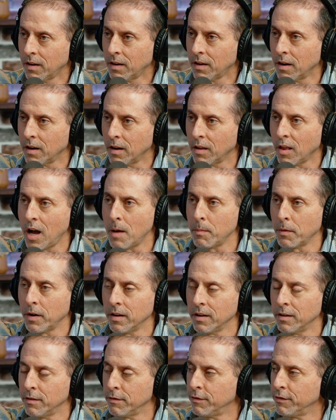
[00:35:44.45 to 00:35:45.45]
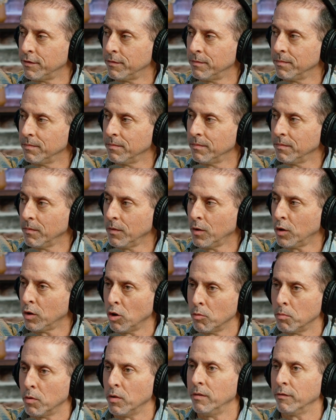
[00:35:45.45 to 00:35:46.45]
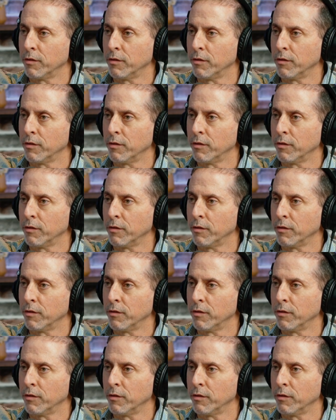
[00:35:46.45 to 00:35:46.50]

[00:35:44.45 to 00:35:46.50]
conglomerate of global